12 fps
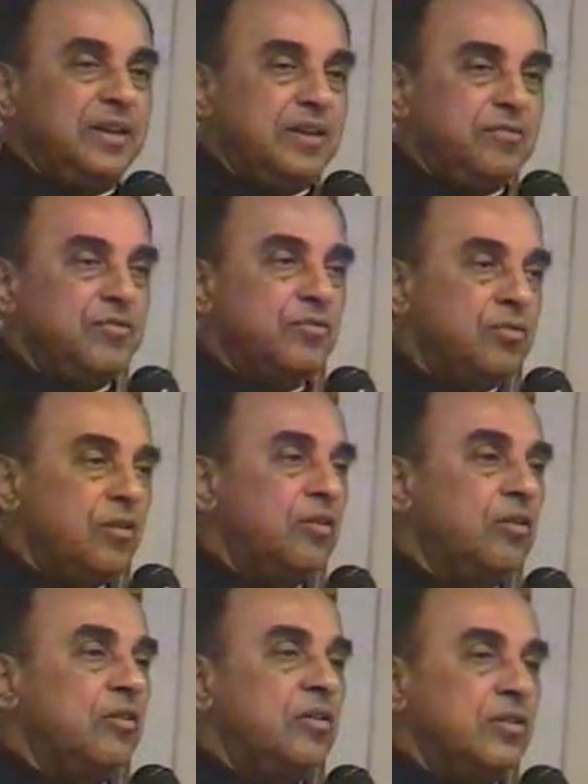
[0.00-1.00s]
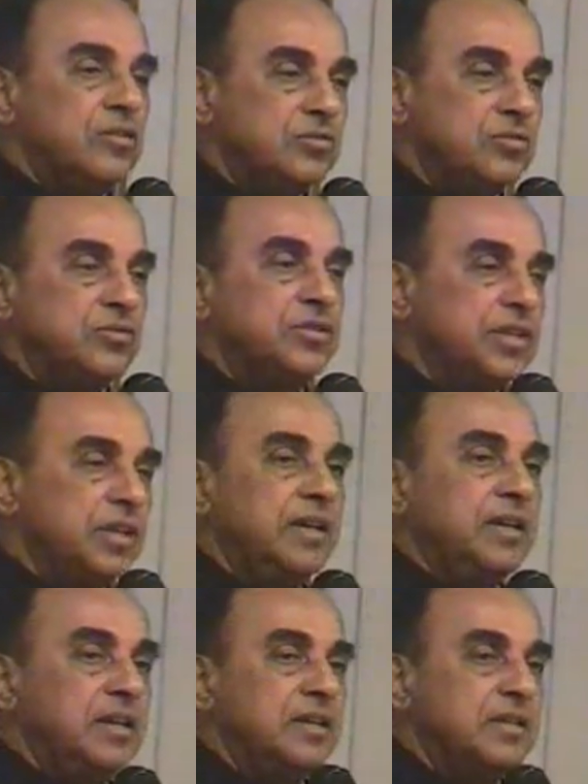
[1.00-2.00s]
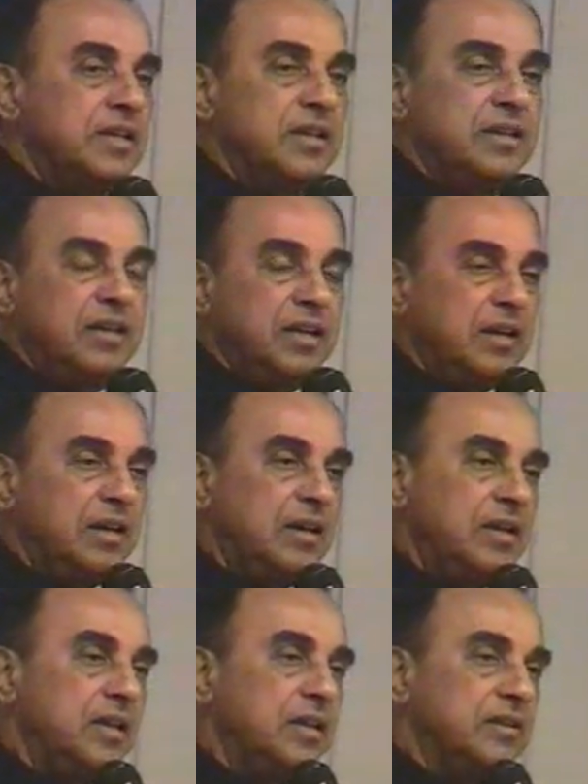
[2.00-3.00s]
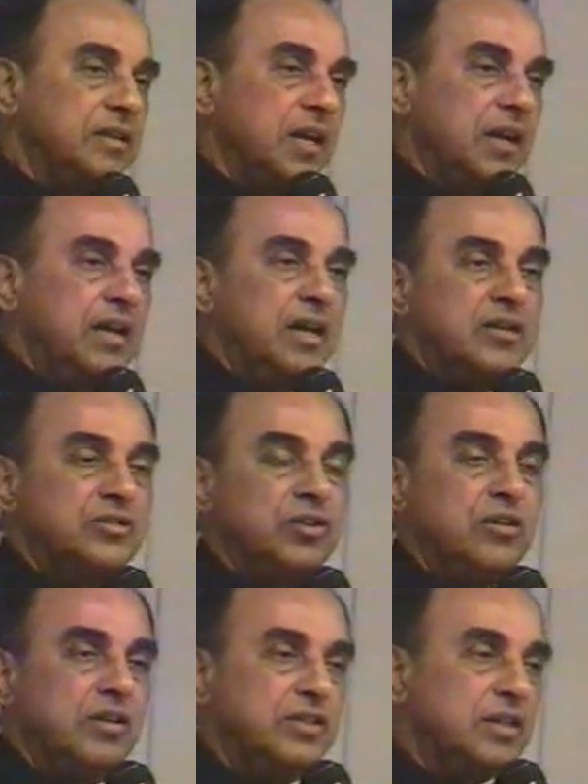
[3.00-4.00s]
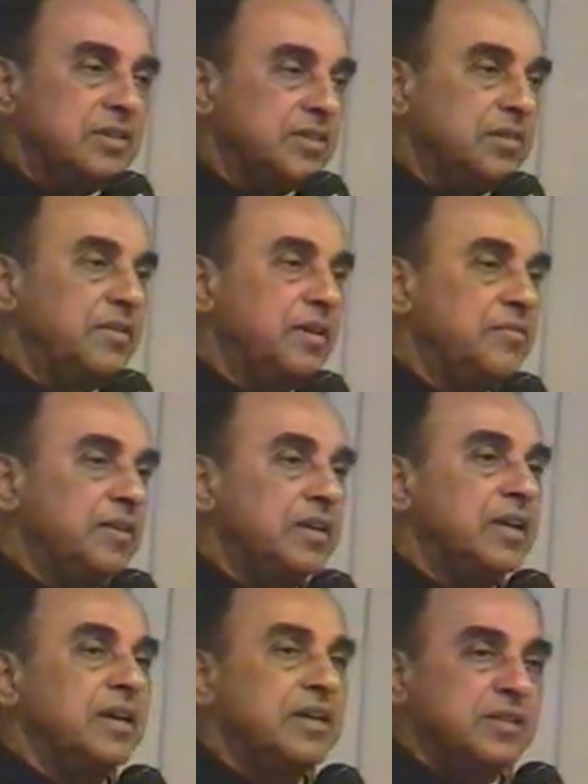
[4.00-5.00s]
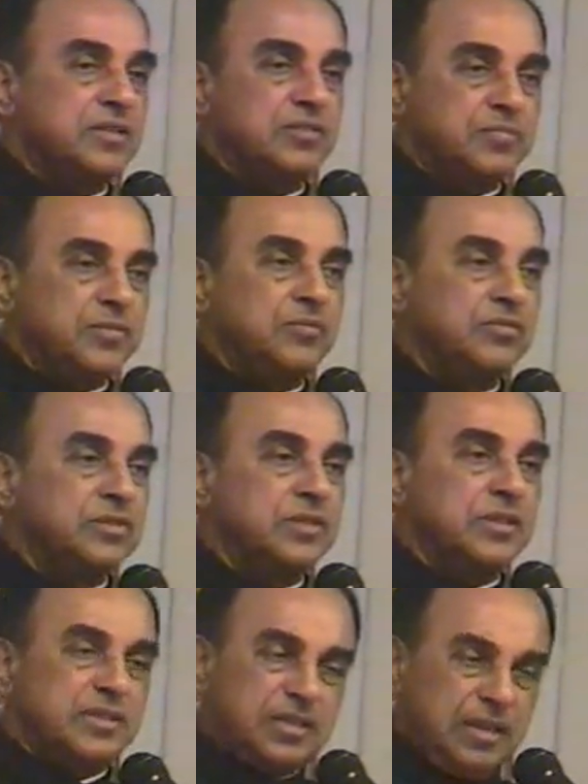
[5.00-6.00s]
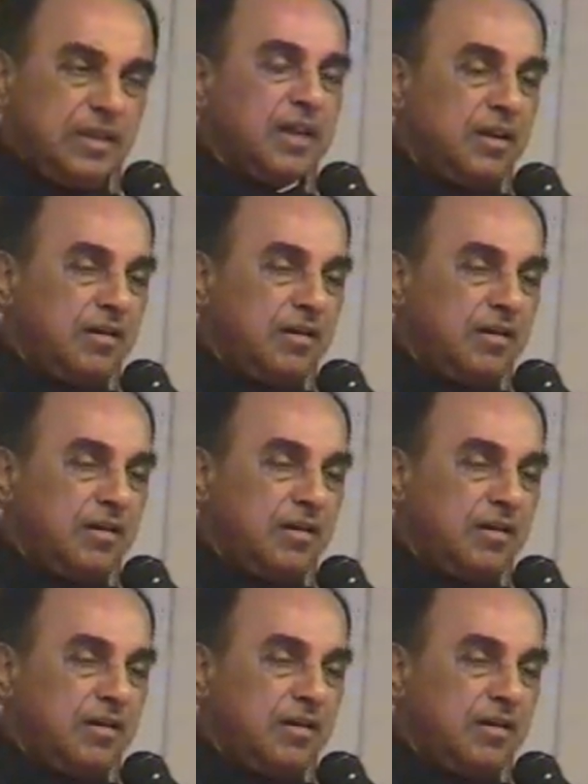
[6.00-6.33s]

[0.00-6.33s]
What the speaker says: If you go to see the Geological Survey of India has produced this, and now